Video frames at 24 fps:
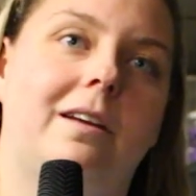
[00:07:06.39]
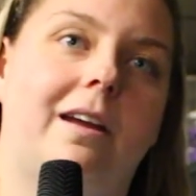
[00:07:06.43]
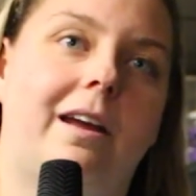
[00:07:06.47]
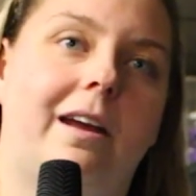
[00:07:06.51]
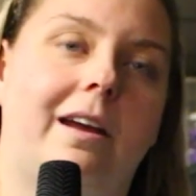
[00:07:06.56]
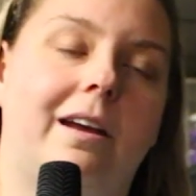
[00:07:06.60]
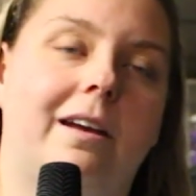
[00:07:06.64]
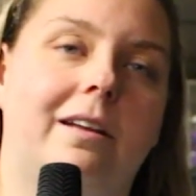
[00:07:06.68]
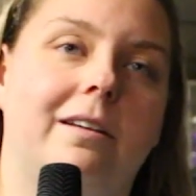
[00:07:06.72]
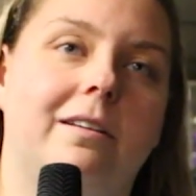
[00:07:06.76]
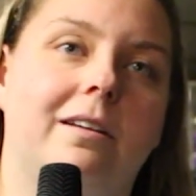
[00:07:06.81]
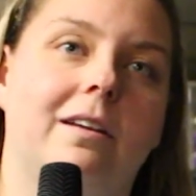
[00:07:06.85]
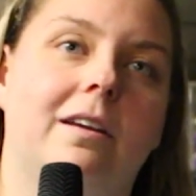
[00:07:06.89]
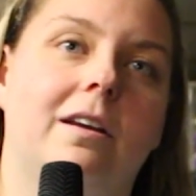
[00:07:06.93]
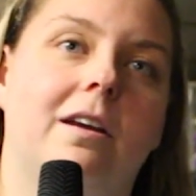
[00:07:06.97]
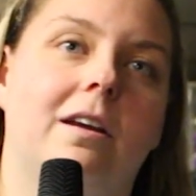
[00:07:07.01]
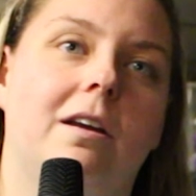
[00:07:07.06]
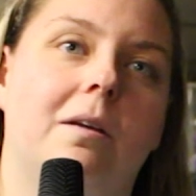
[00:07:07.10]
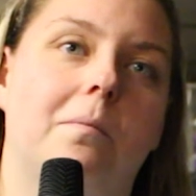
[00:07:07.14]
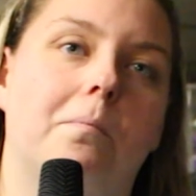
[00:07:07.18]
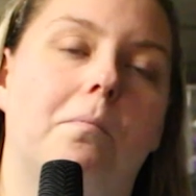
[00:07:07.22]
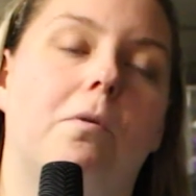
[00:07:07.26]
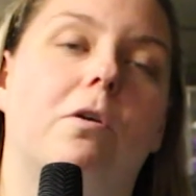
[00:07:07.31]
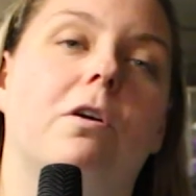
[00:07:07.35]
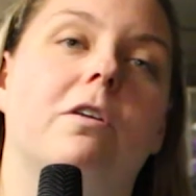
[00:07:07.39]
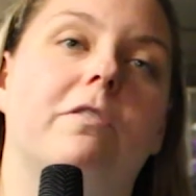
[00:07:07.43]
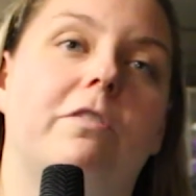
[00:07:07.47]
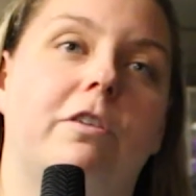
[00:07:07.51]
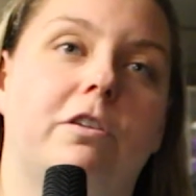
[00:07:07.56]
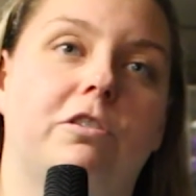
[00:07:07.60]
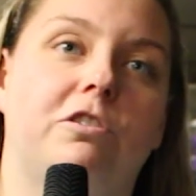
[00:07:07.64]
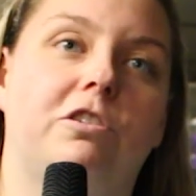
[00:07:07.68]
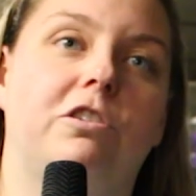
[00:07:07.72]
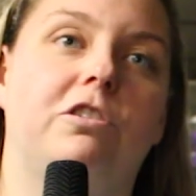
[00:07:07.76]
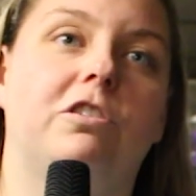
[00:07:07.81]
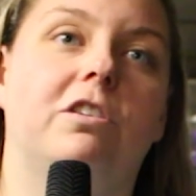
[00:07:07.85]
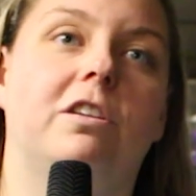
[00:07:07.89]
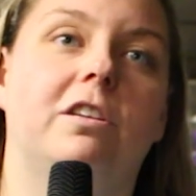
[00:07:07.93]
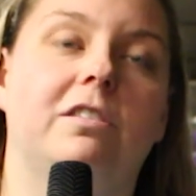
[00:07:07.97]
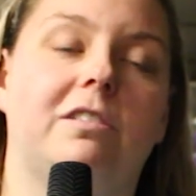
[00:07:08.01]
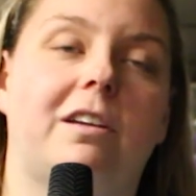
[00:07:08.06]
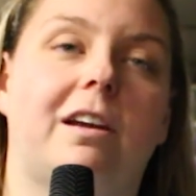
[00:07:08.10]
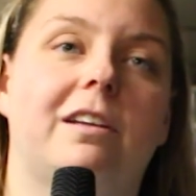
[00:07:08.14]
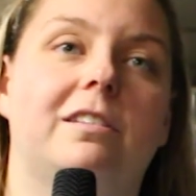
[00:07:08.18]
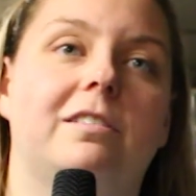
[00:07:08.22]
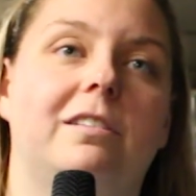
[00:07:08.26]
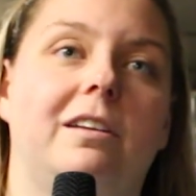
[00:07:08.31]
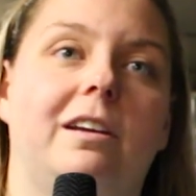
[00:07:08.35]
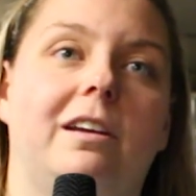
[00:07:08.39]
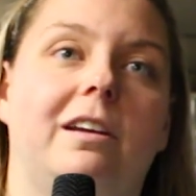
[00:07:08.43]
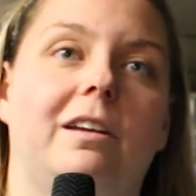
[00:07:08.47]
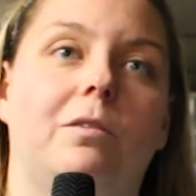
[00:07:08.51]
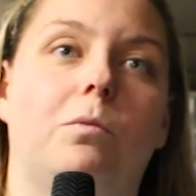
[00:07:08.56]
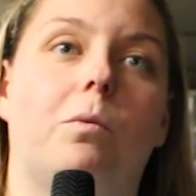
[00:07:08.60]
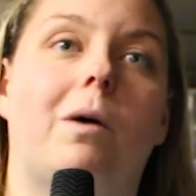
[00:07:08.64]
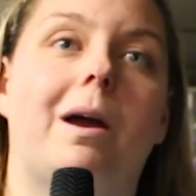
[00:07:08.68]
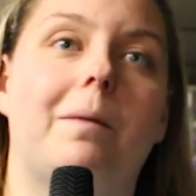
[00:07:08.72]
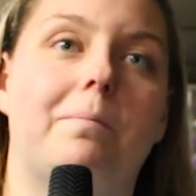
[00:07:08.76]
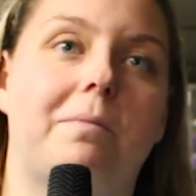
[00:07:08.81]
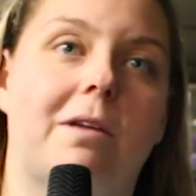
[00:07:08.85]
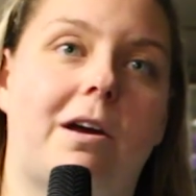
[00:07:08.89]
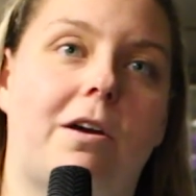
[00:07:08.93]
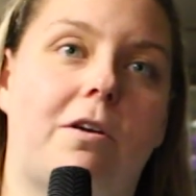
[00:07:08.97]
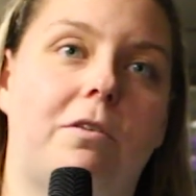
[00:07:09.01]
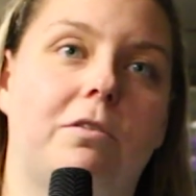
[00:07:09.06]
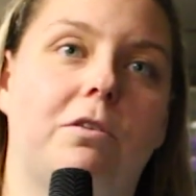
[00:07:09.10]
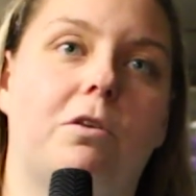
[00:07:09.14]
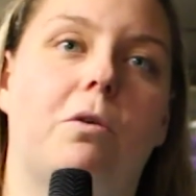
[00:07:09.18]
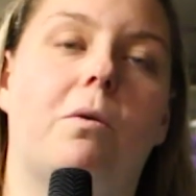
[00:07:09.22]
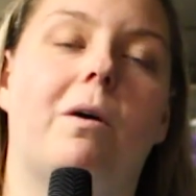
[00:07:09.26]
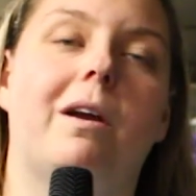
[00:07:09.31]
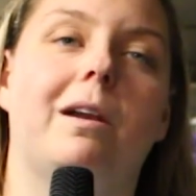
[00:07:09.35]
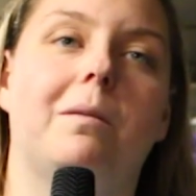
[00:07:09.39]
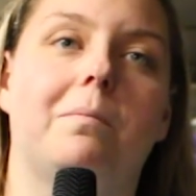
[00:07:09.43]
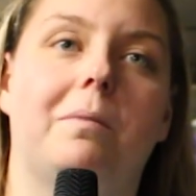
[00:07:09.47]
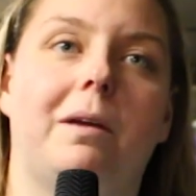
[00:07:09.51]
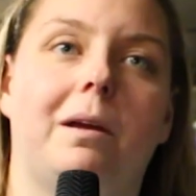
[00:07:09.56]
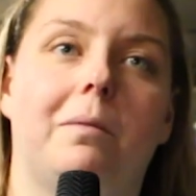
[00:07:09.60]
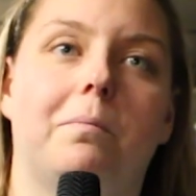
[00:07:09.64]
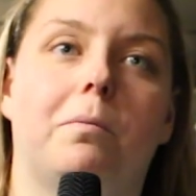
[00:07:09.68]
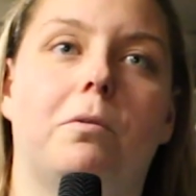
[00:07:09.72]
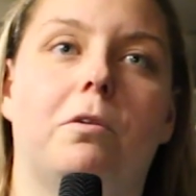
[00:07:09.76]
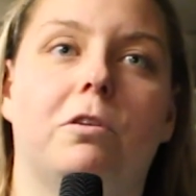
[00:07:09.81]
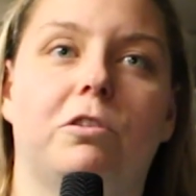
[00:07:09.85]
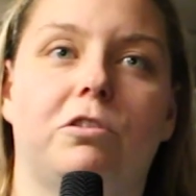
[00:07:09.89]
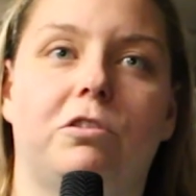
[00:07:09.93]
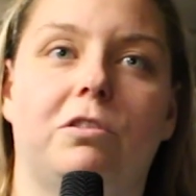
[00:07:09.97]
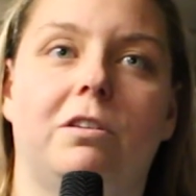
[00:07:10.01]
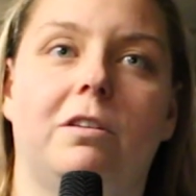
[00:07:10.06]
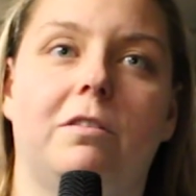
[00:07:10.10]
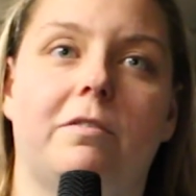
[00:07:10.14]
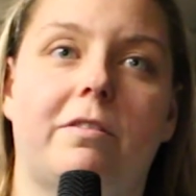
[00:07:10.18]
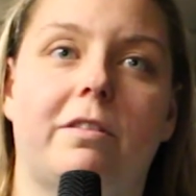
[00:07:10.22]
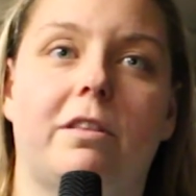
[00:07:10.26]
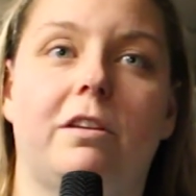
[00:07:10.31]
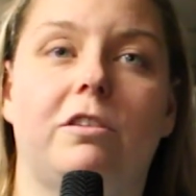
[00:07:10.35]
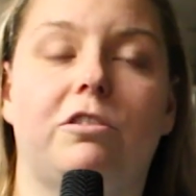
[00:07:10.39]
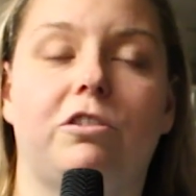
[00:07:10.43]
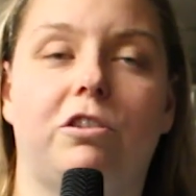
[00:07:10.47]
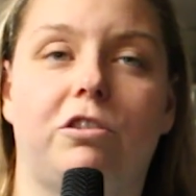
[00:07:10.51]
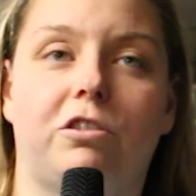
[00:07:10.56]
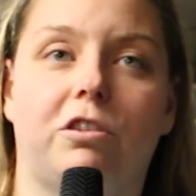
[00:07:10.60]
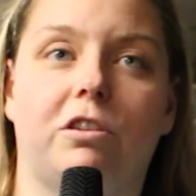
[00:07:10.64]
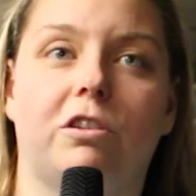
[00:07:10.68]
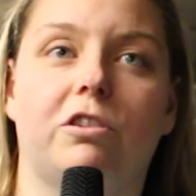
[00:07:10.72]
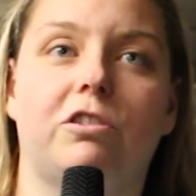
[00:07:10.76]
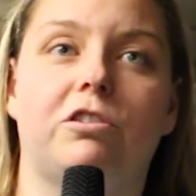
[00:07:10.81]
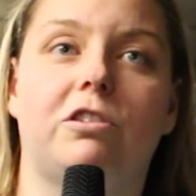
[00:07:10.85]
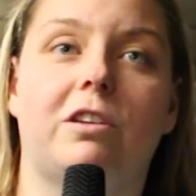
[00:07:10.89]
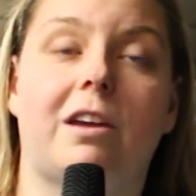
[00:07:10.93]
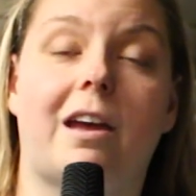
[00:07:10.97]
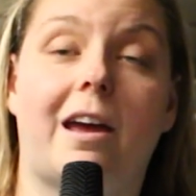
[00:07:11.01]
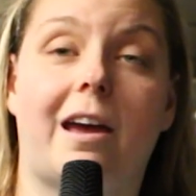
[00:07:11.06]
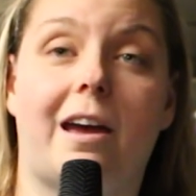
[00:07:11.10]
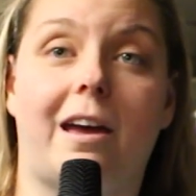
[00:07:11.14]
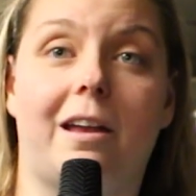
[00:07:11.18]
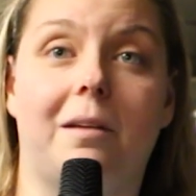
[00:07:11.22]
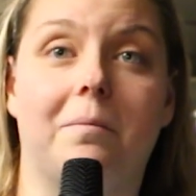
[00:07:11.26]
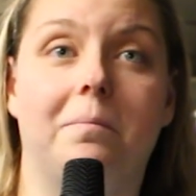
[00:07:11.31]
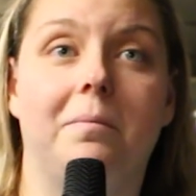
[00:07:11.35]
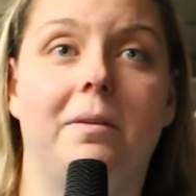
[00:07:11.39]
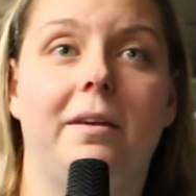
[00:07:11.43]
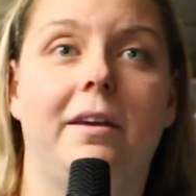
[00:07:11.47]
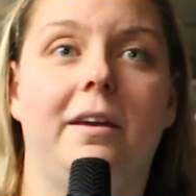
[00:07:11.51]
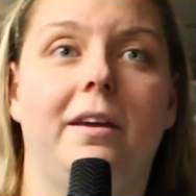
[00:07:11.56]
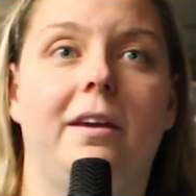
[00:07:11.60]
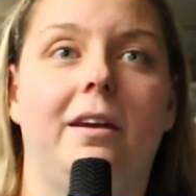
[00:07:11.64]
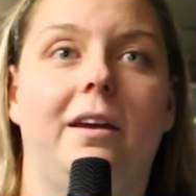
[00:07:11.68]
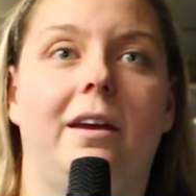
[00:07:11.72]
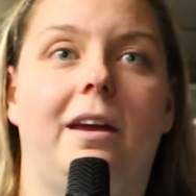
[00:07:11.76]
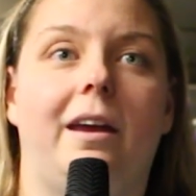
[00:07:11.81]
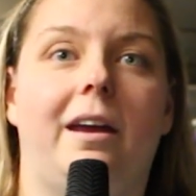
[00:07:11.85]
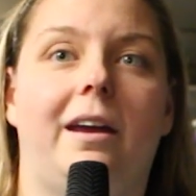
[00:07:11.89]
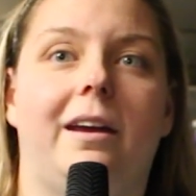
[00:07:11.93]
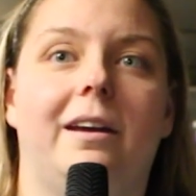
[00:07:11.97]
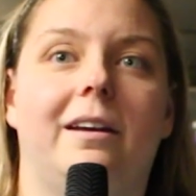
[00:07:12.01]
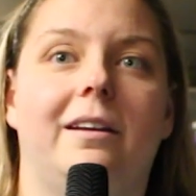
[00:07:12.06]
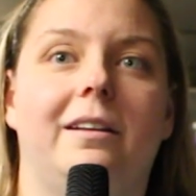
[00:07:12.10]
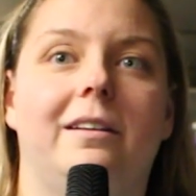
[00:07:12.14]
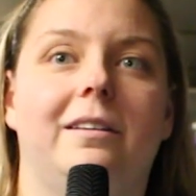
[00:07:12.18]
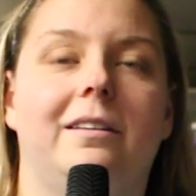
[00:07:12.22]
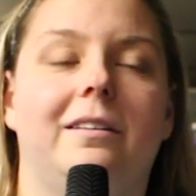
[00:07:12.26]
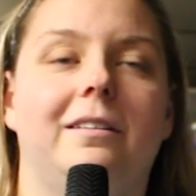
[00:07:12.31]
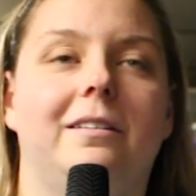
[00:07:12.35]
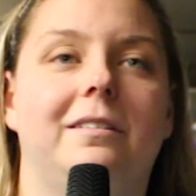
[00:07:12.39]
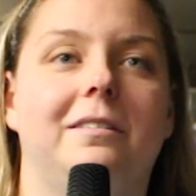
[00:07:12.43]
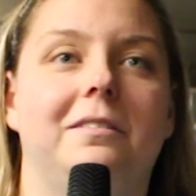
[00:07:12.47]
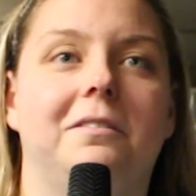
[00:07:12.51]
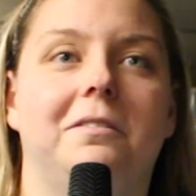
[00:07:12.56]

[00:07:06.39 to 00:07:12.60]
and more of her chinchillas got sick and wiped out quite a big portion of the chinchillas she had. And,